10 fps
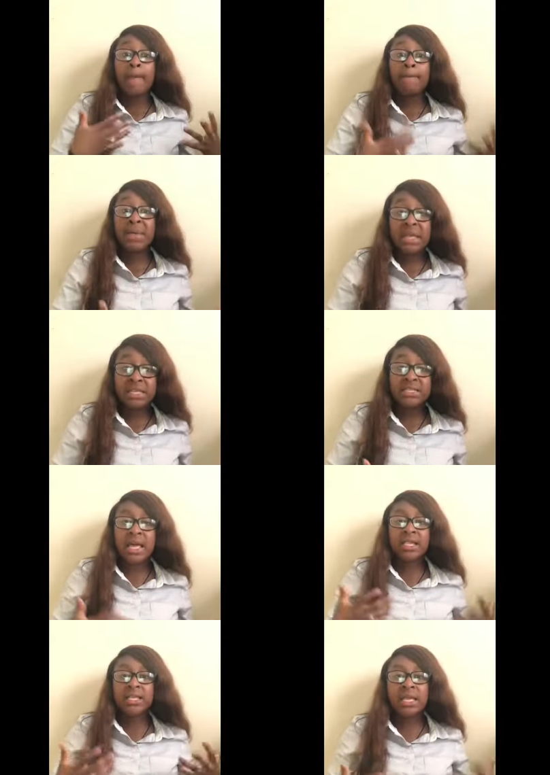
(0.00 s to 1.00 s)
beings
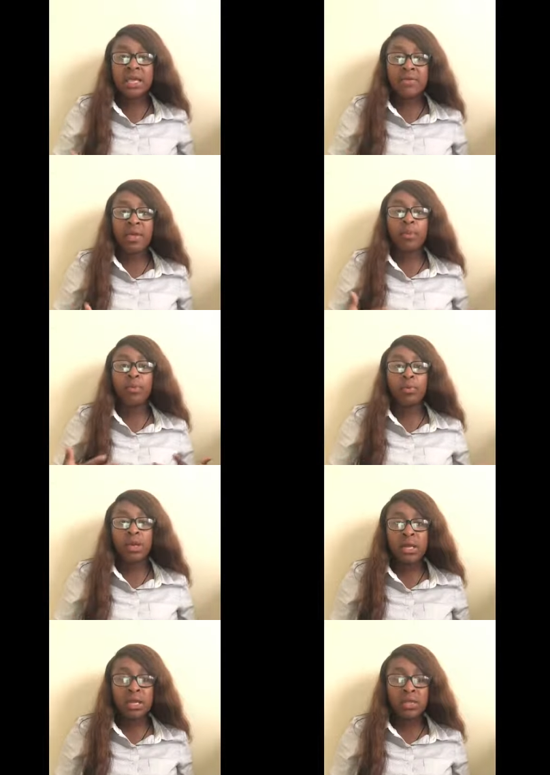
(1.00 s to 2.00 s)
that live and
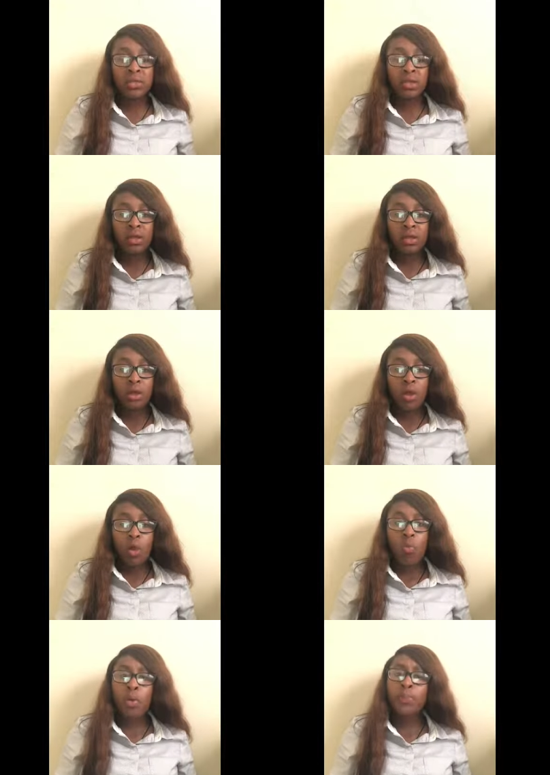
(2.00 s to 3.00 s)
breathe,
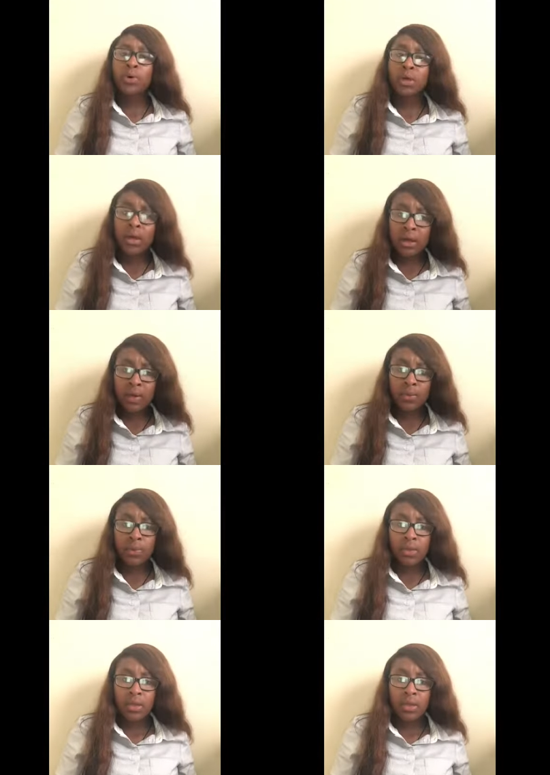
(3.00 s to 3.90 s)
were put up